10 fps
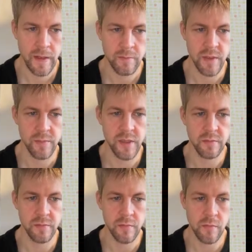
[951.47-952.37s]
Maybe
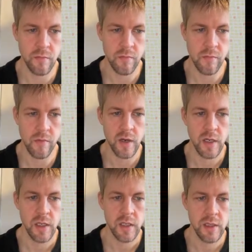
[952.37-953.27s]

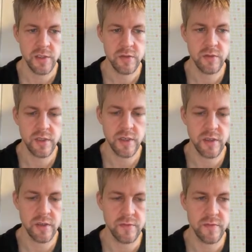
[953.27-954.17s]
let's do a
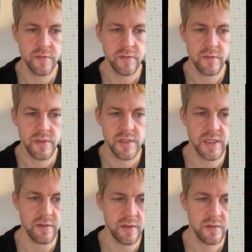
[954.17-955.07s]
target of
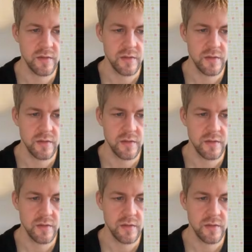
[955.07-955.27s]
7